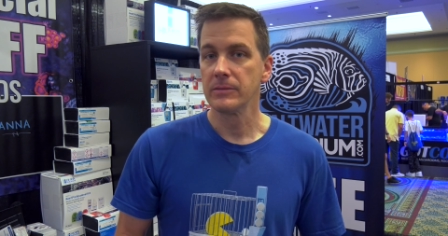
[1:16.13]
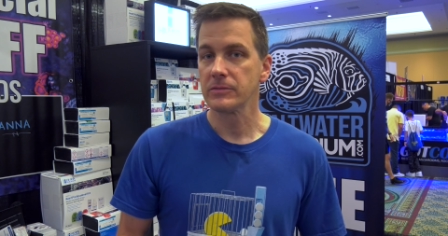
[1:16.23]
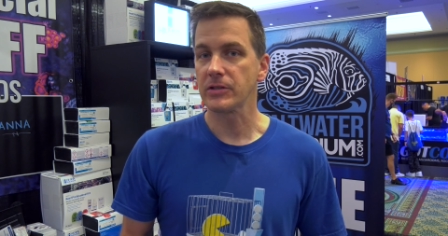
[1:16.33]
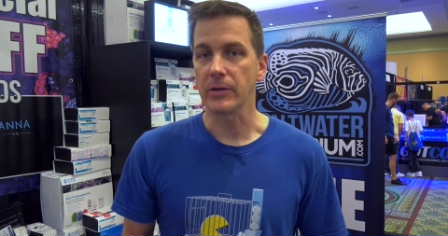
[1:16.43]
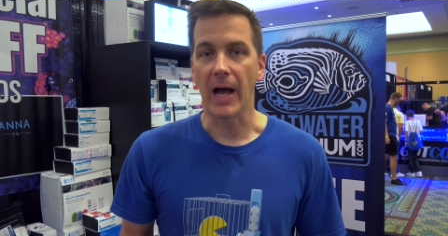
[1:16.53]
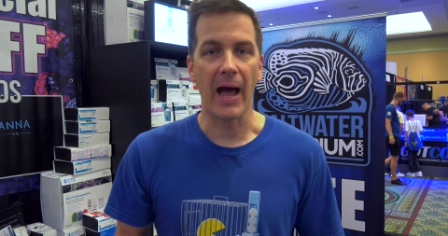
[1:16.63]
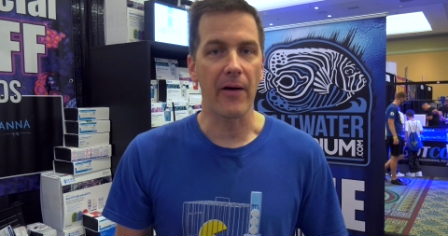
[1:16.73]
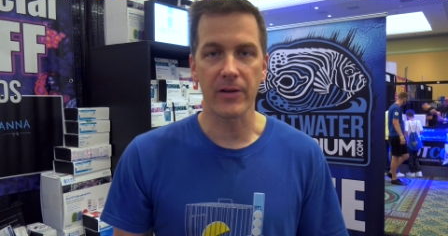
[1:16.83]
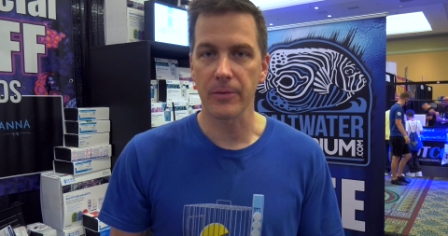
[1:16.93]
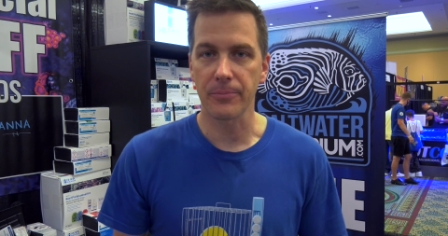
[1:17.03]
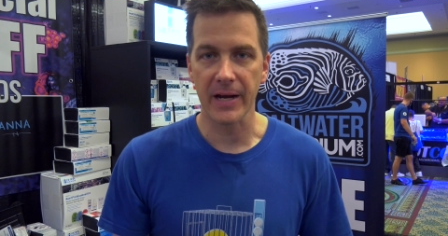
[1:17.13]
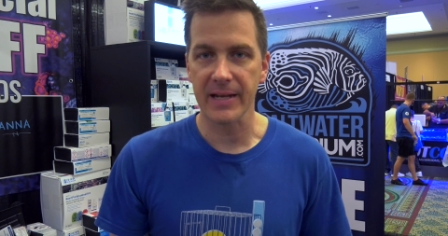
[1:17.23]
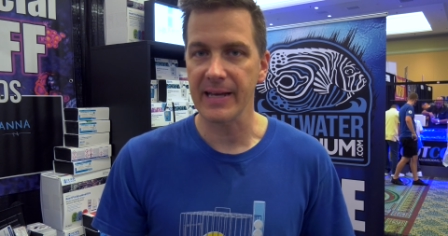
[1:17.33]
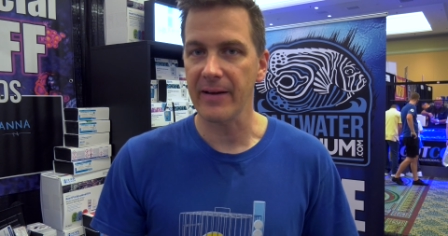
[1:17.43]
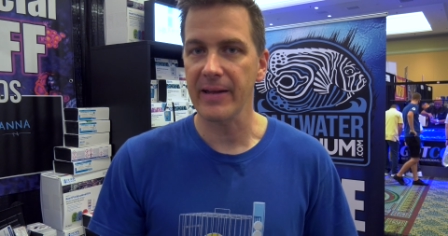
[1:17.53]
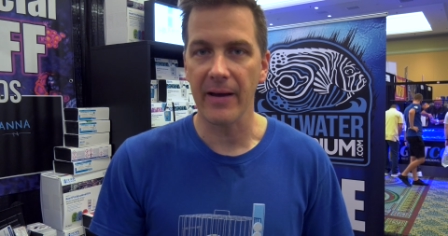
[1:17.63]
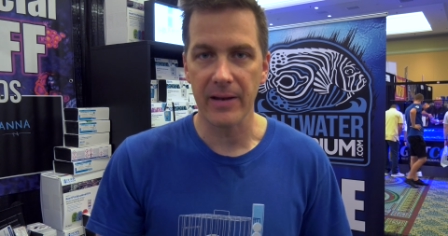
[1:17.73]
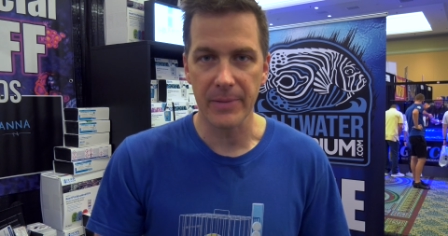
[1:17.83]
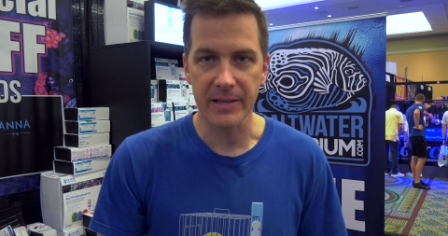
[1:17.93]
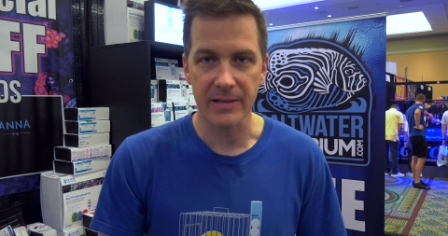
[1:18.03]
So how do you break it down? How do
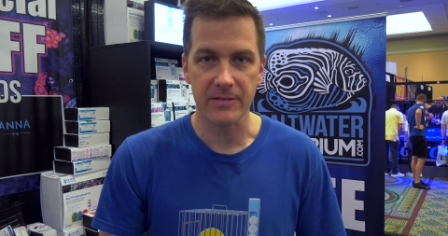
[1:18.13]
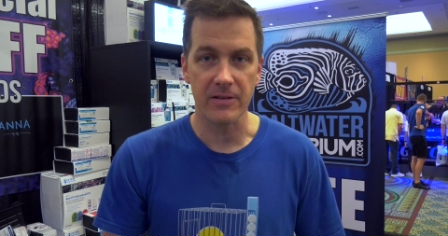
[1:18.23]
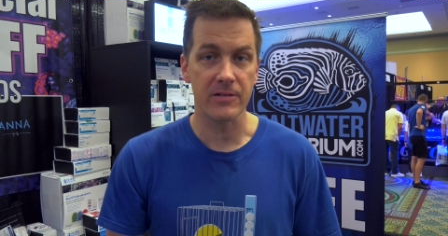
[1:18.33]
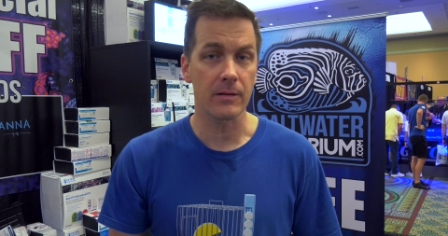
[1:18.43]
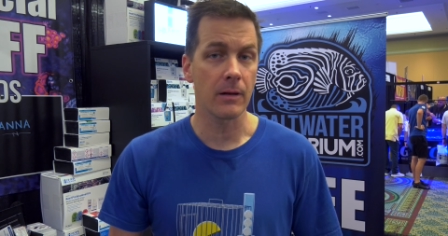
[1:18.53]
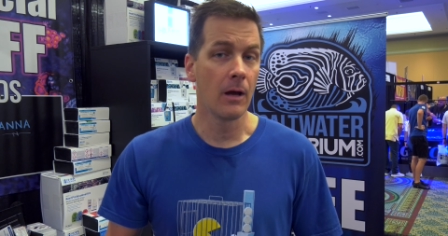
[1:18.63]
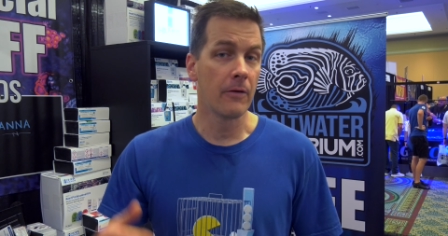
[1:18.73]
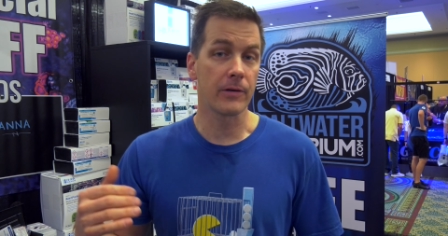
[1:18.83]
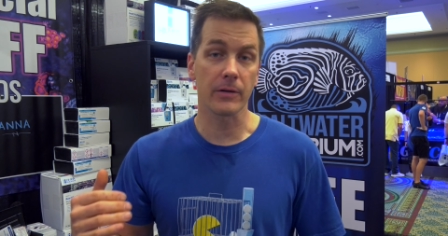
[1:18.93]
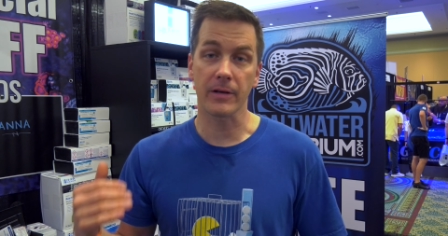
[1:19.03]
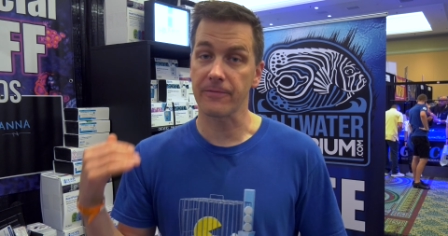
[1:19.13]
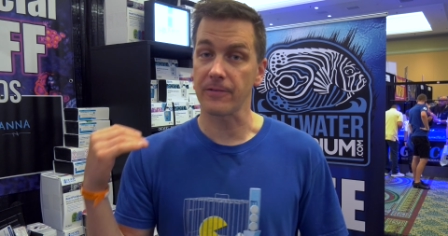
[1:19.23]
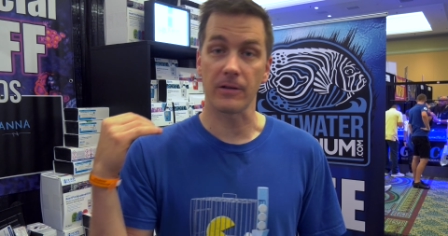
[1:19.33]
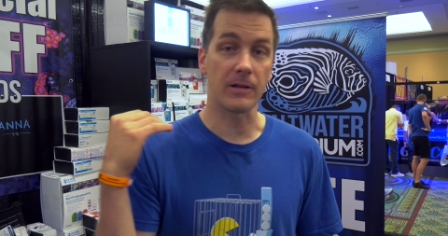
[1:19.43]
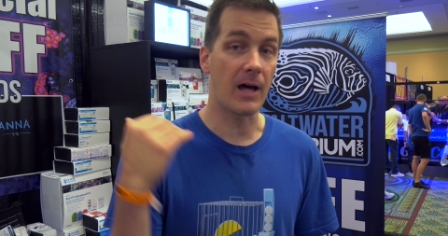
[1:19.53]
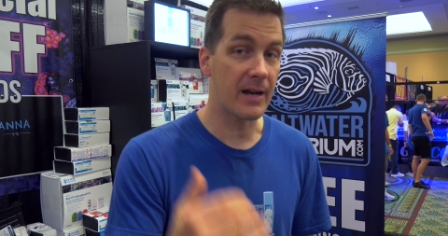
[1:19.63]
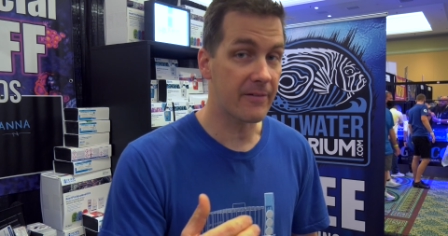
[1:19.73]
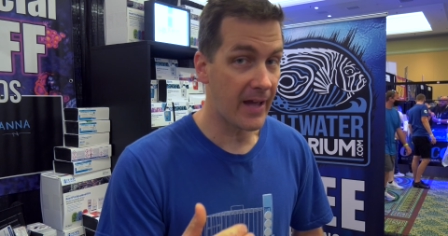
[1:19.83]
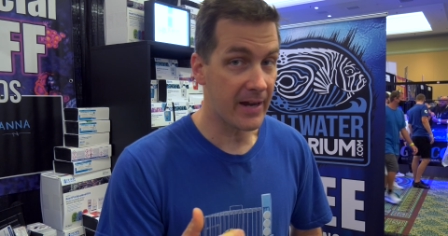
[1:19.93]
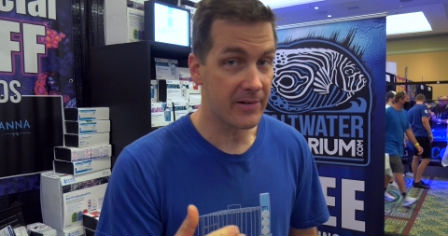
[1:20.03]
you make the decision? If you're looking for a lot
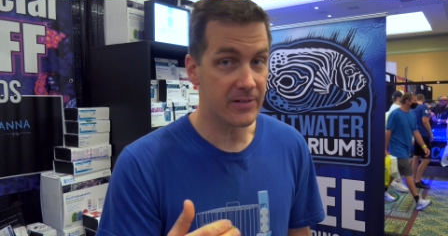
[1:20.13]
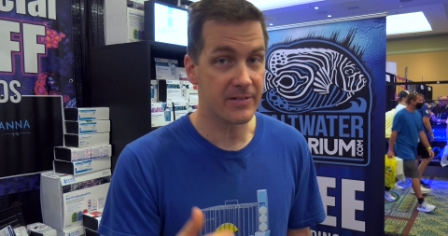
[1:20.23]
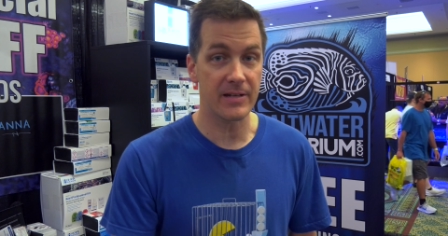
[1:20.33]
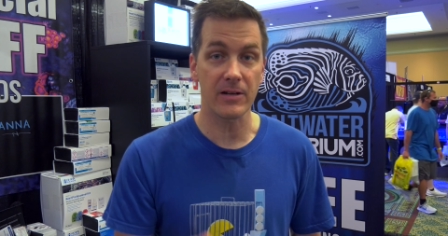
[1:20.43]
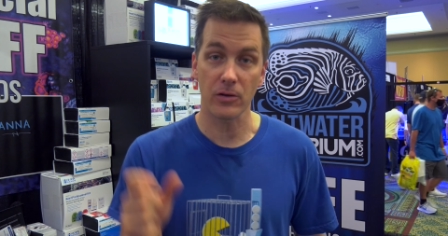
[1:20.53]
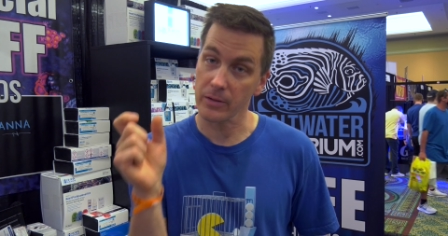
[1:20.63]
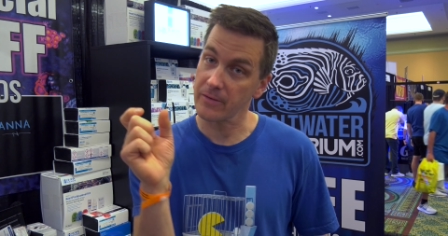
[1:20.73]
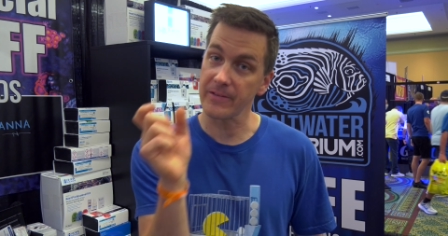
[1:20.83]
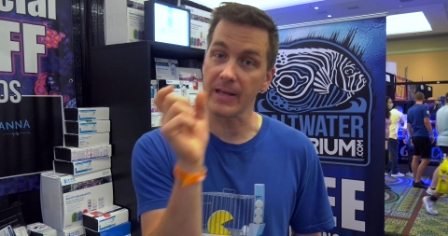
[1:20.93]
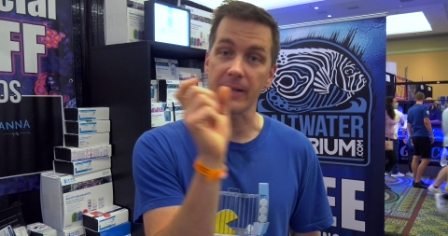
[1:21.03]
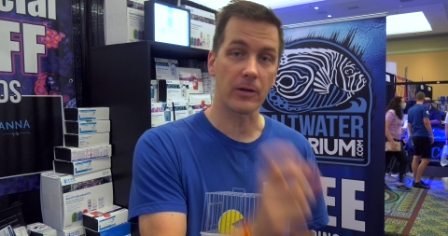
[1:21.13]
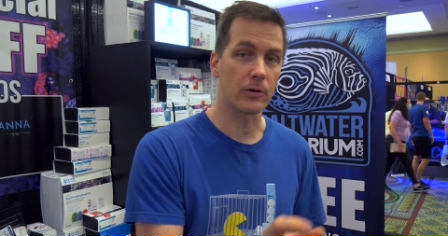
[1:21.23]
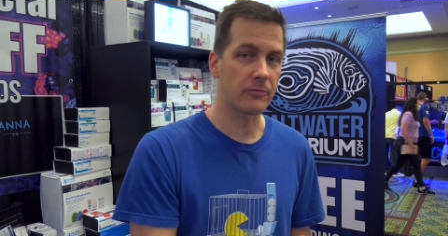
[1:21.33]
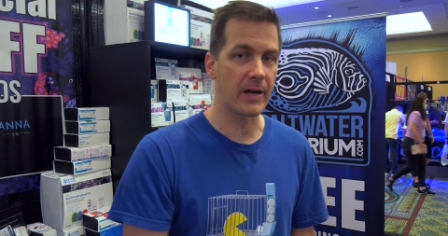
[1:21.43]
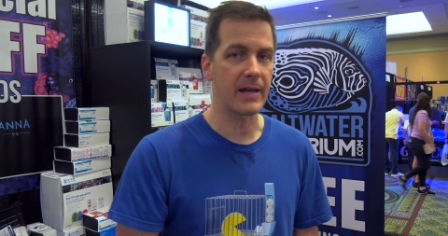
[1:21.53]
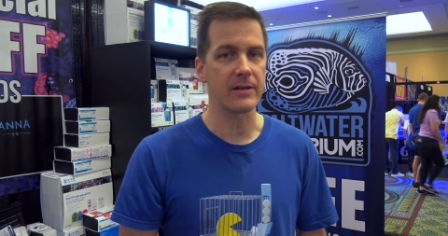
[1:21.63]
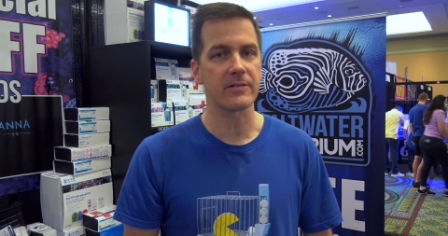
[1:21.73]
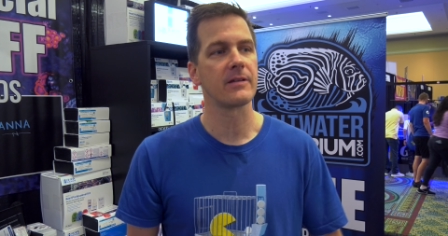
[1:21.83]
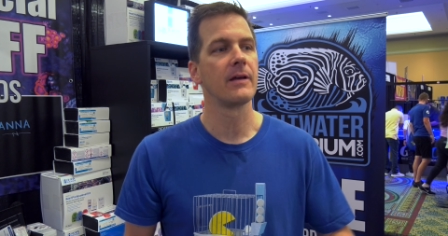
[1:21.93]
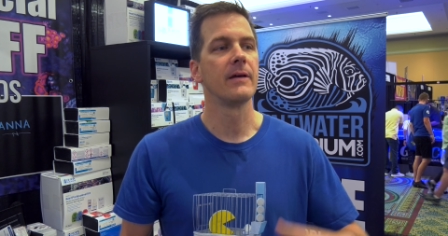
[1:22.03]
of accuracy and you're looking for that lower
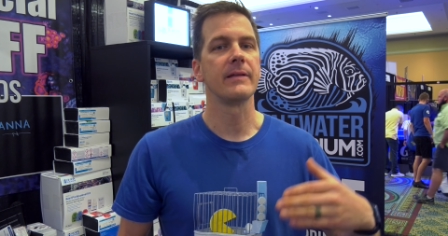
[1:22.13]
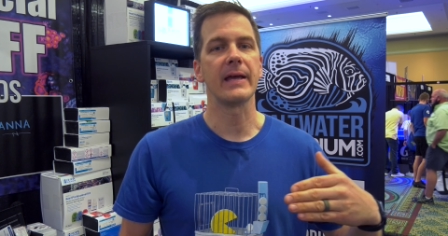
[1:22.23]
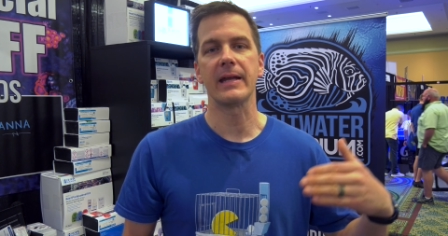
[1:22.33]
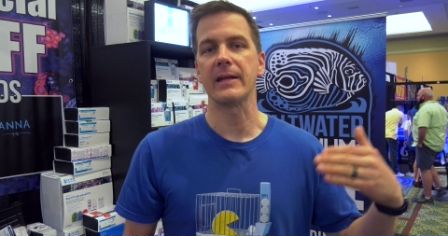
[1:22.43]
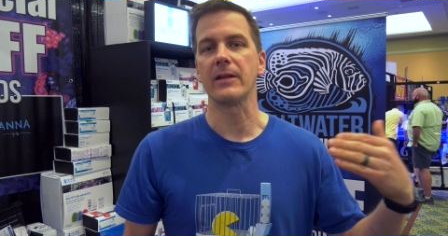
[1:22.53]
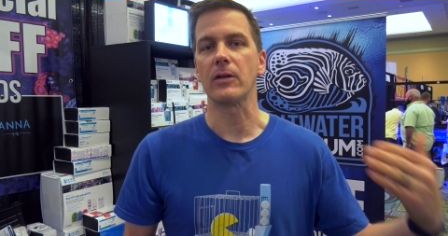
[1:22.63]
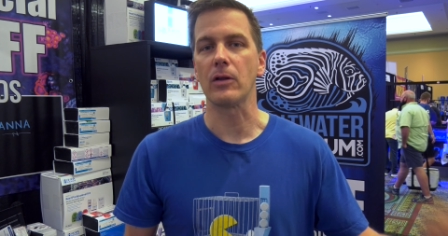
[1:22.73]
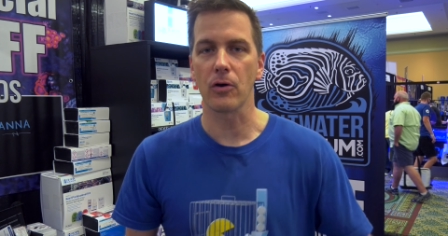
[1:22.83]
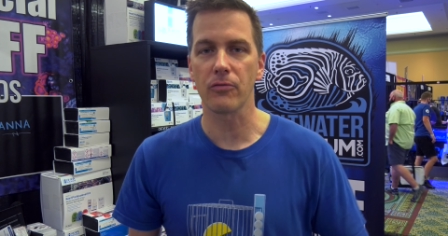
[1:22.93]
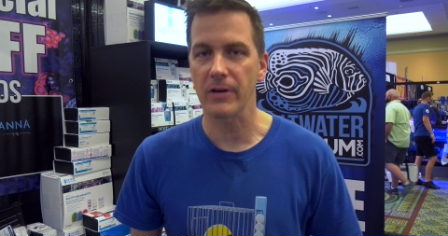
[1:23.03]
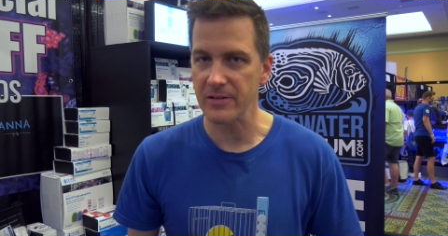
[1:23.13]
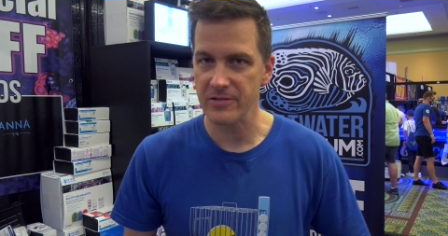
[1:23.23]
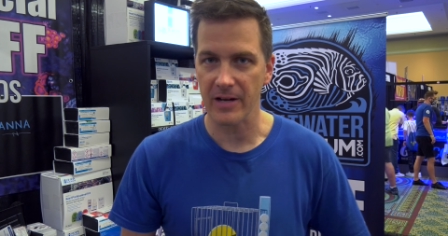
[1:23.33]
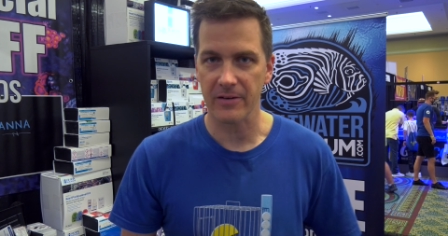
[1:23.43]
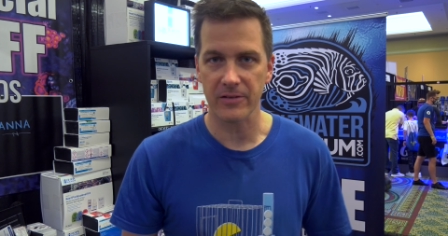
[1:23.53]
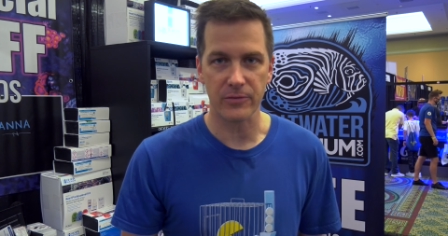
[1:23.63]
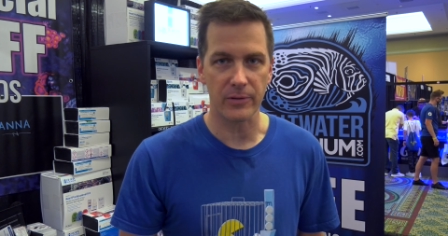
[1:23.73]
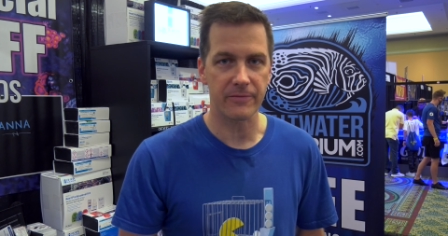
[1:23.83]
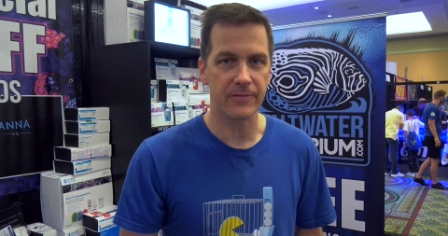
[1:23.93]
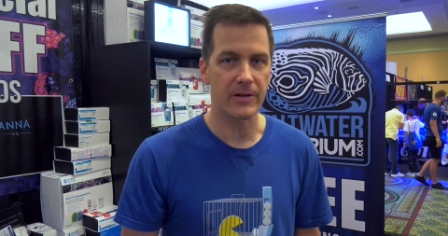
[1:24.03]
range, the Hanna low range checker is the
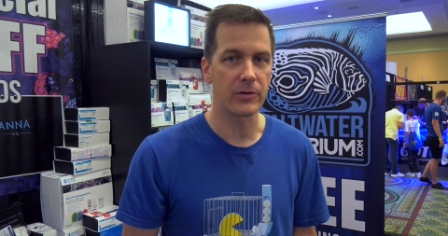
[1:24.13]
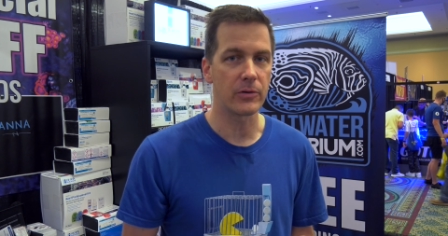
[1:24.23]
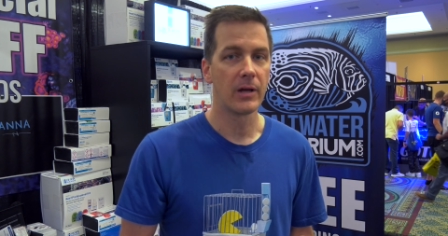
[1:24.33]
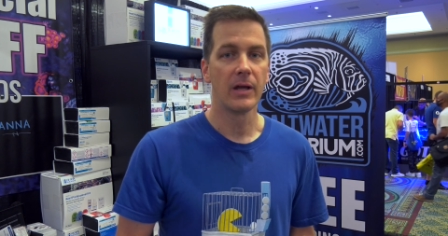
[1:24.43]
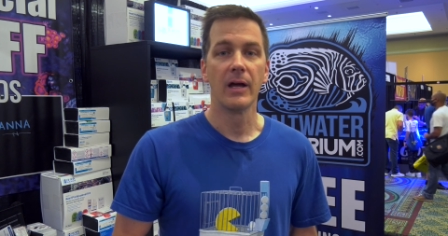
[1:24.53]
one for you.